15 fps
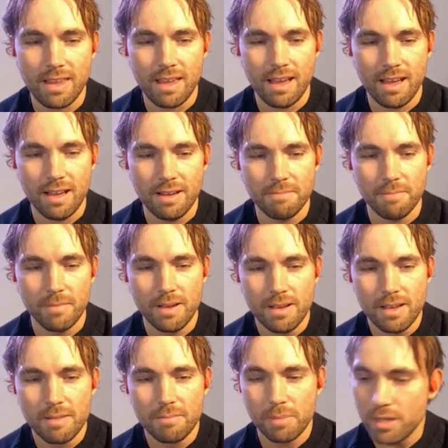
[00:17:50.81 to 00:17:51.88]

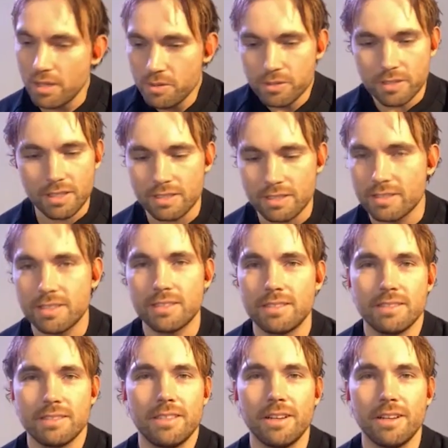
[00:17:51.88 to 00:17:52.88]
But usually it's,